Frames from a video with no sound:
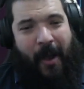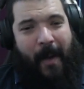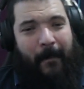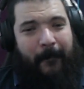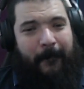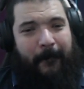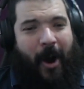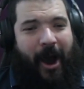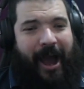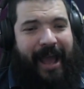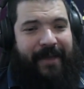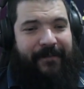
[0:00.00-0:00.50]

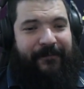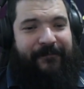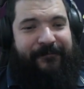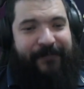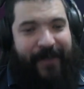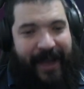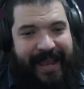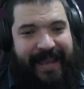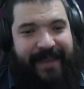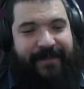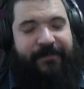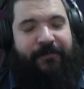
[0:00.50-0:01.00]
My
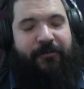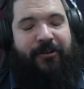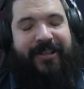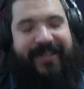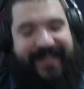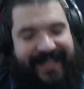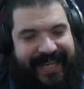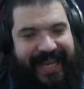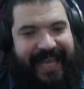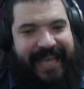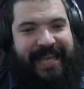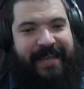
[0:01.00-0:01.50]
favourite
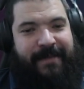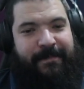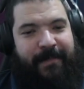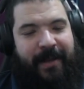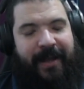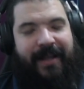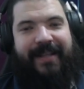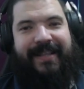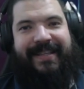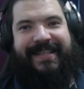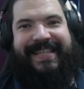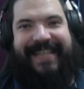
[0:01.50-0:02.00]
team
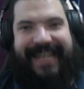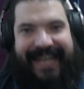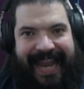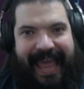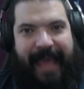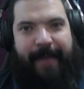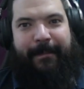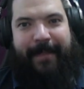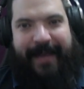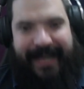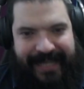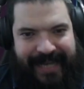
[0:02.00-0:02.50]
to
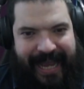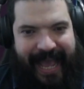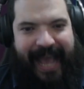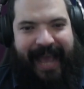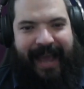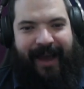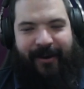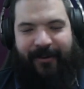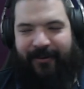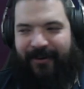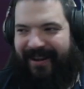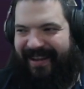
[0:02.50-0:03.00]
let me
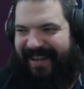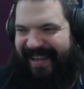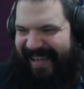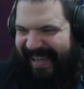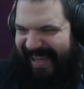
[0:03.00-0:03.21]
down.